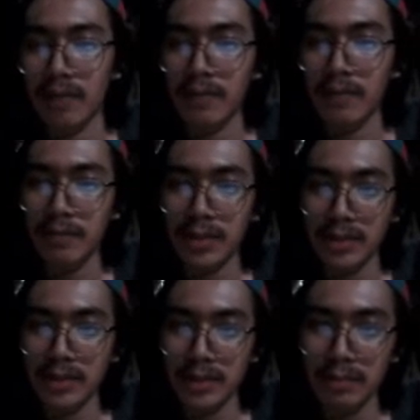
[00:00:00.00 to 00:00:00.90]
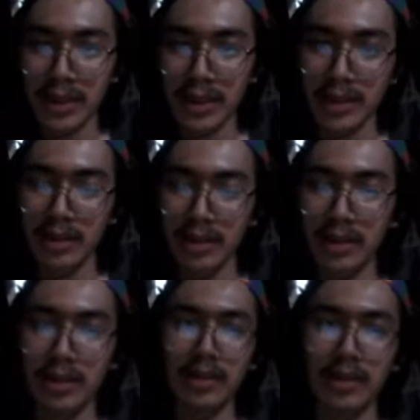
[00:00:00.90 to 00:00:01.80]
flip-flops present
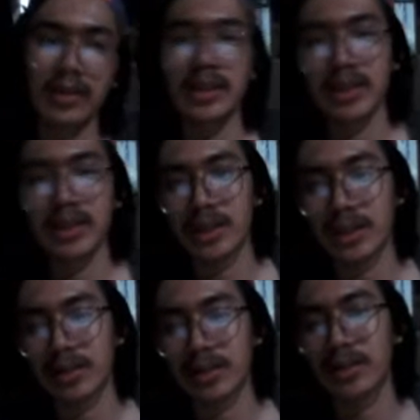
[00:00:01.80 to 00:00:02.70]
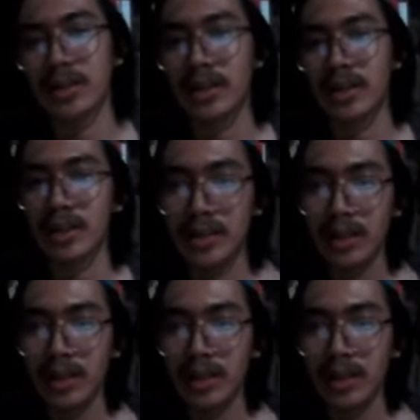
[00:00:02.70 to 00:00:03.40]
in your circuit. So here